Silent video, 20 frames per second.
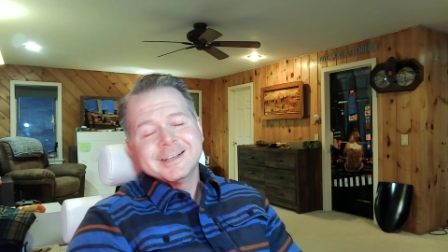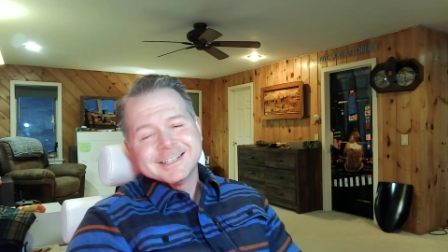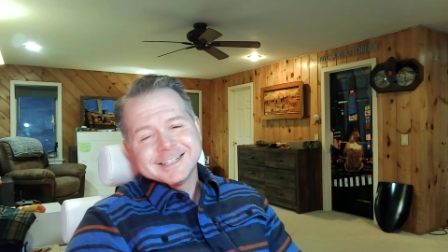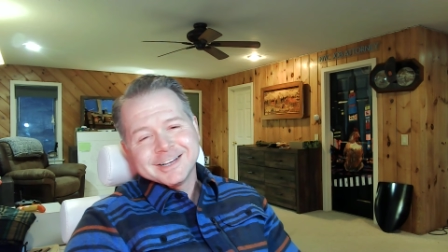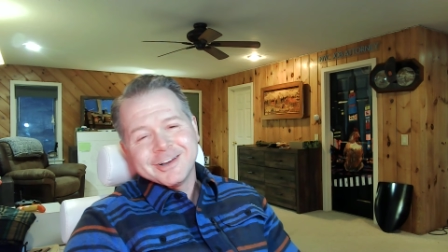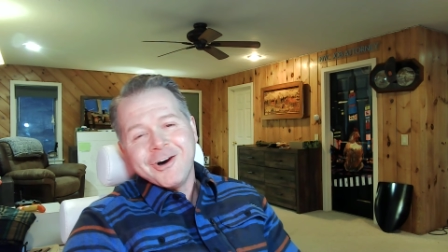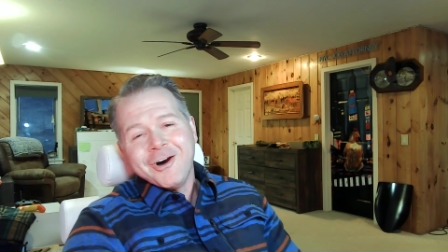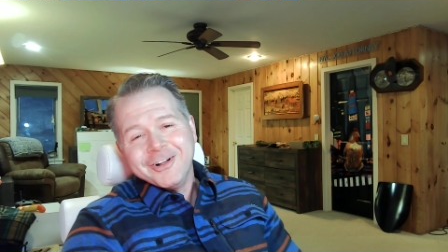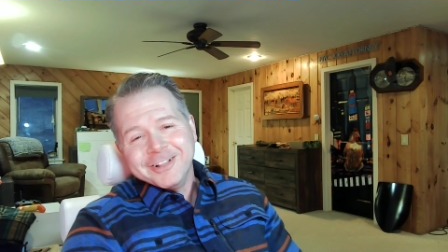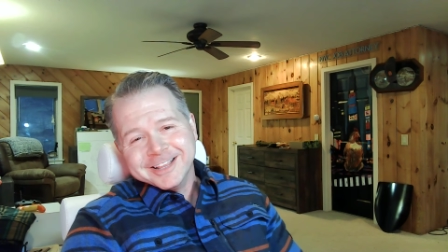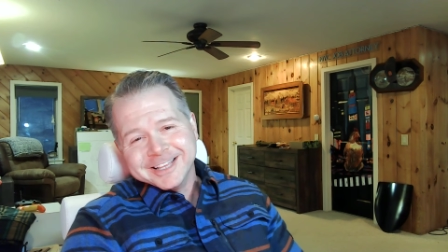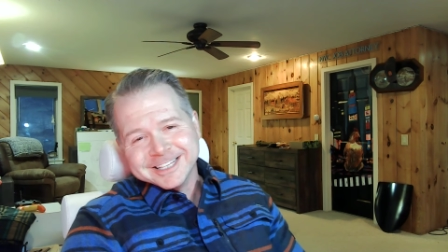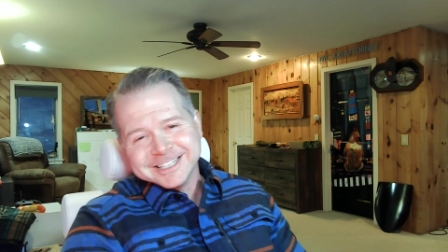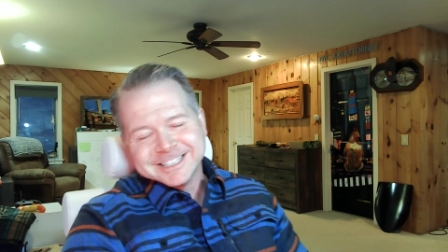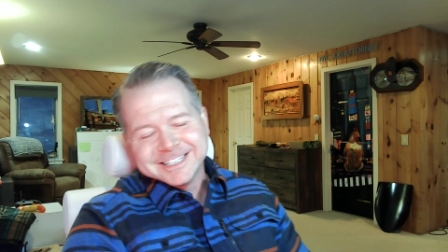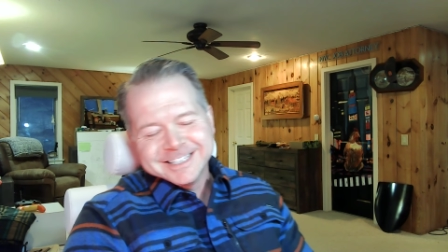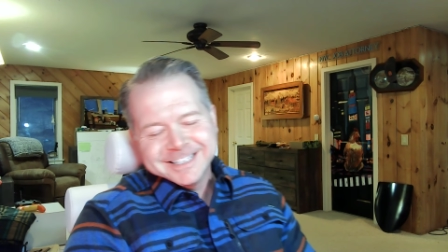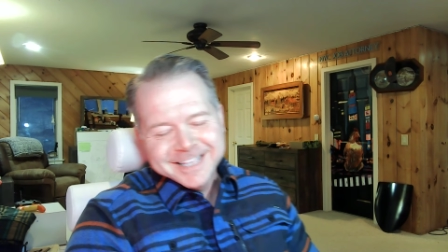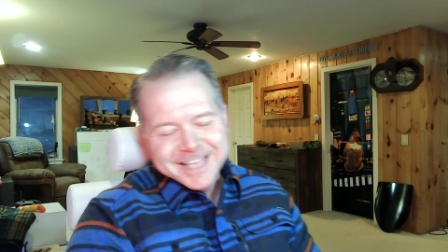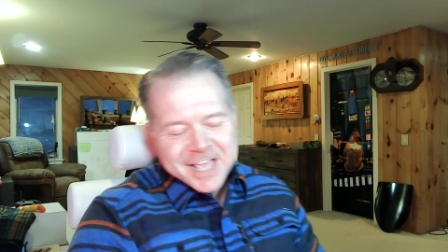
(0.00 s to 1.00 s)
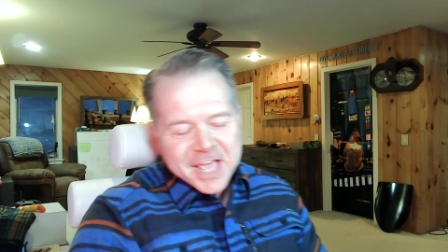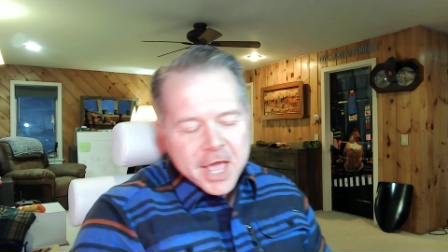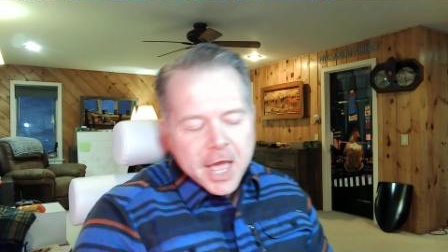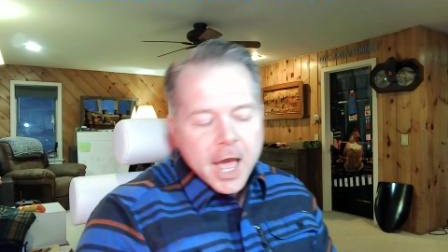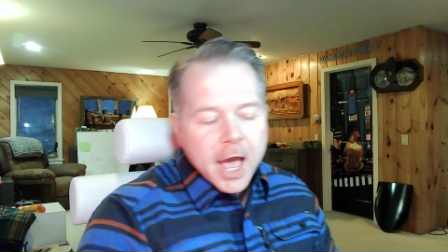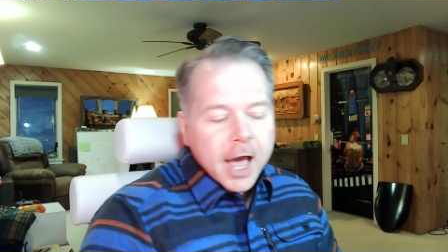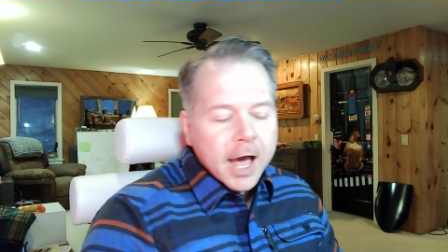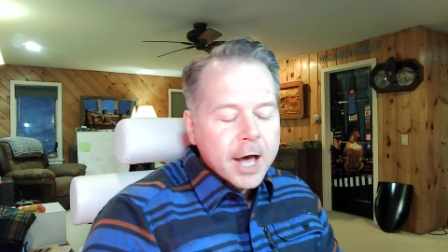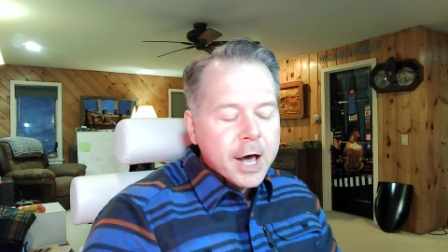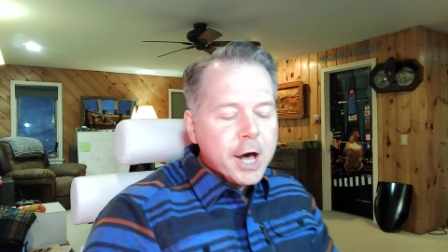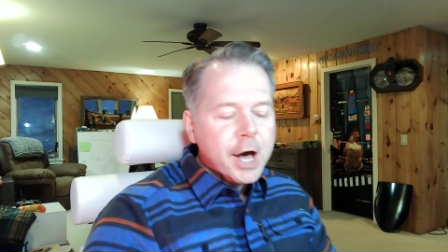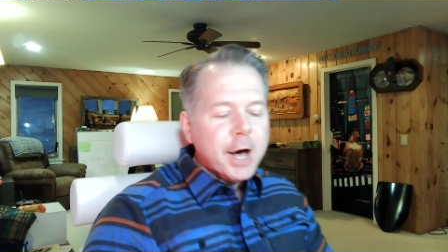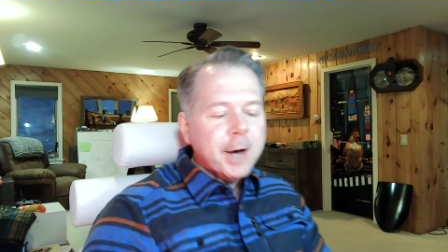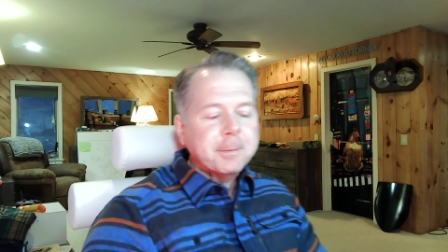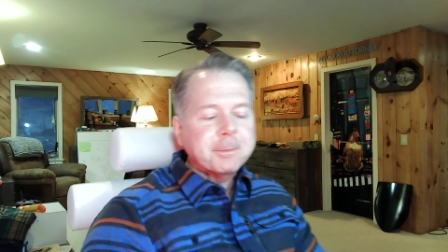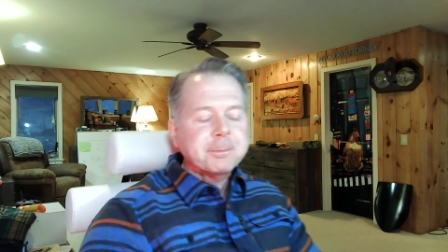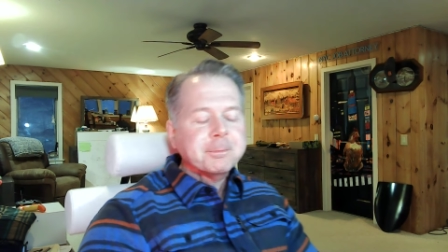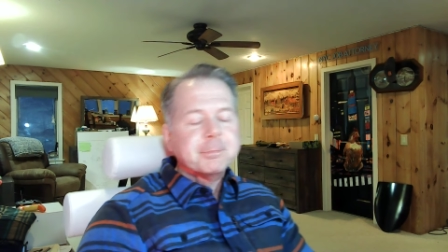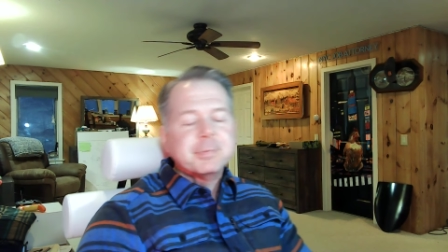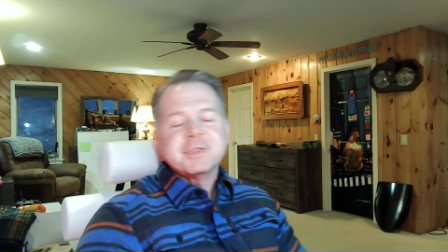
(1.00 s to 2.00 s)
calling.
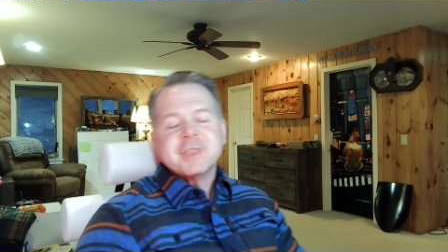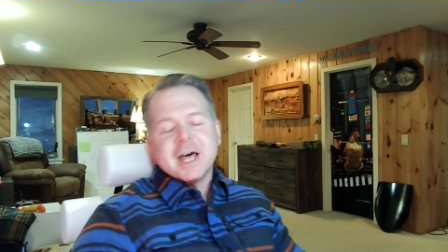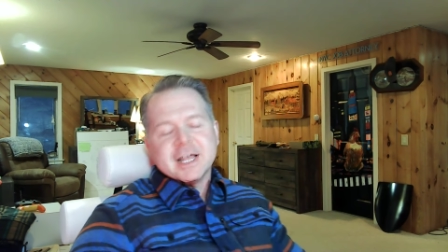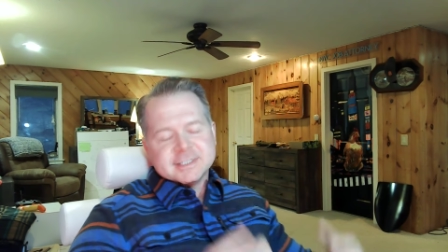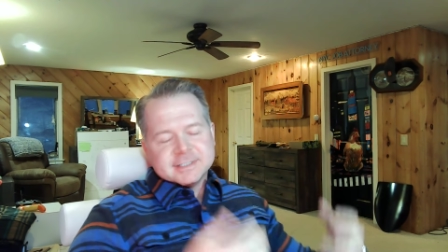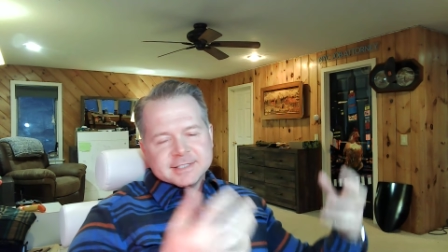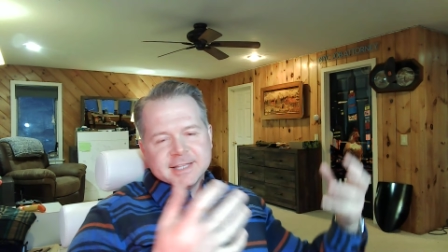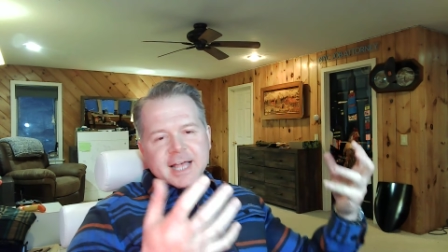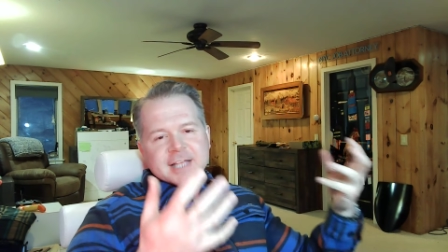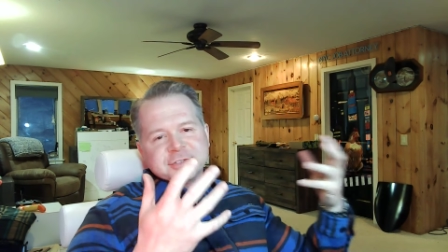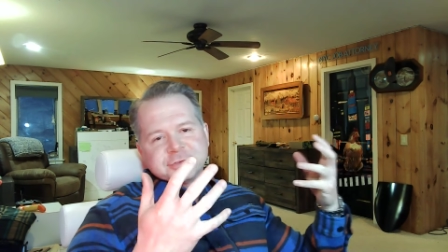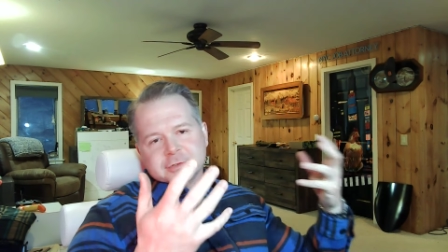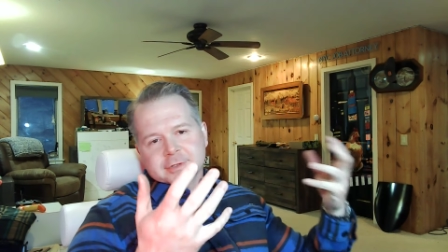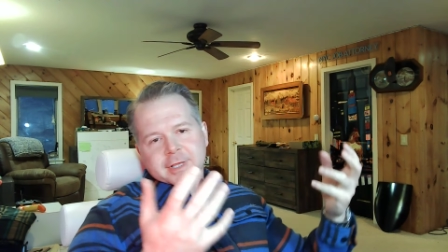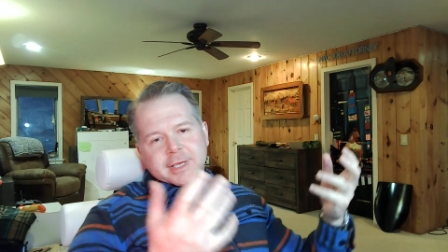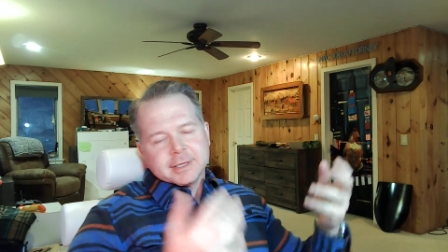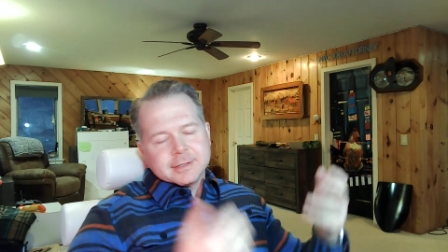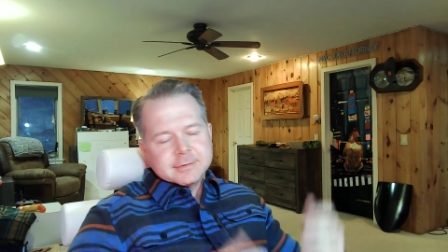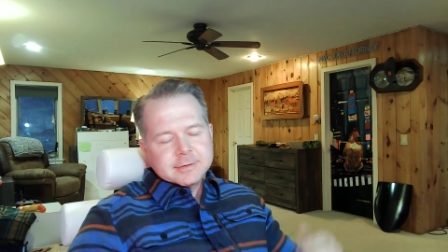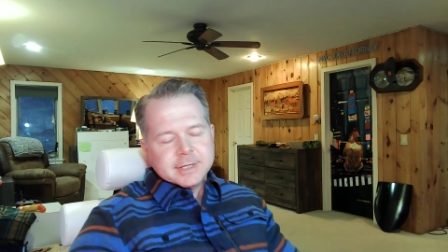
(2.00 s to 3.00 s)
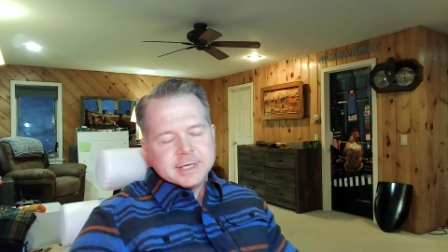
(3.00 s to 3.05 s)
But that's like,